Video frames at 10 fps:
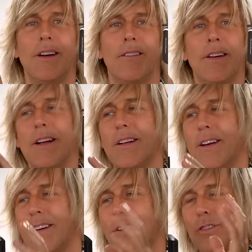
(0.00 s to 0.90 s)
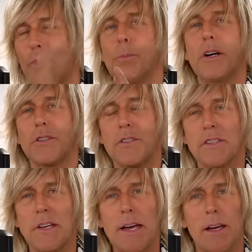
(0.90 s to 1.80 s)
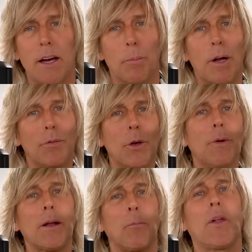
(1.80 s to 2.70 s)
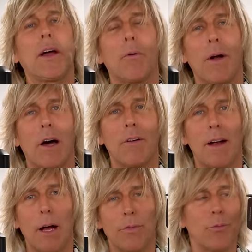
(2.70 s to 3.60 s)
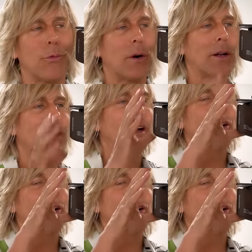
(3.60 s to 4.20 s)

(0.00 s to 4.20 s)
when it there's too much at stake. But if you want to play around and have some fun,